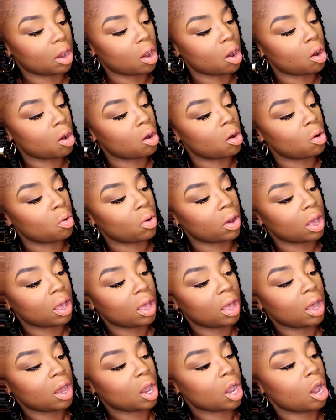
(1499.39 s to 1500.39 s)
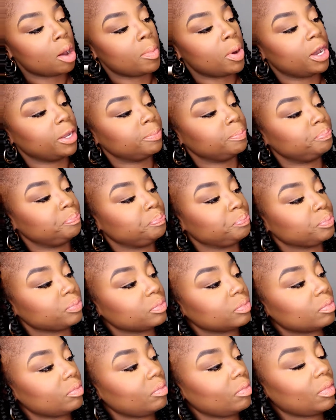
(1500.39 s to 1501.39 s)
Oh, come on.
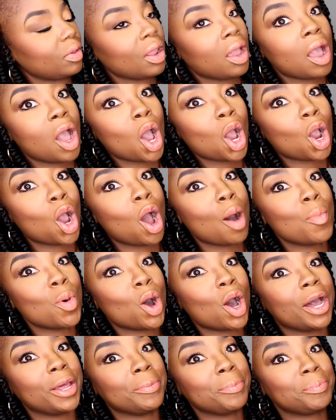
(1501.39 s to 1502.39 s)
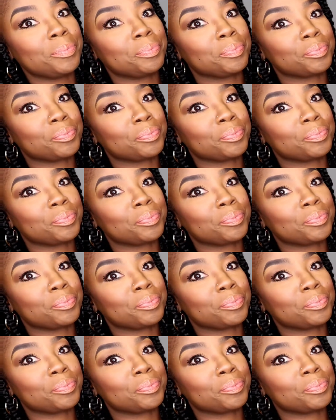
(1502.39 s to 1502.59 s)
Come on.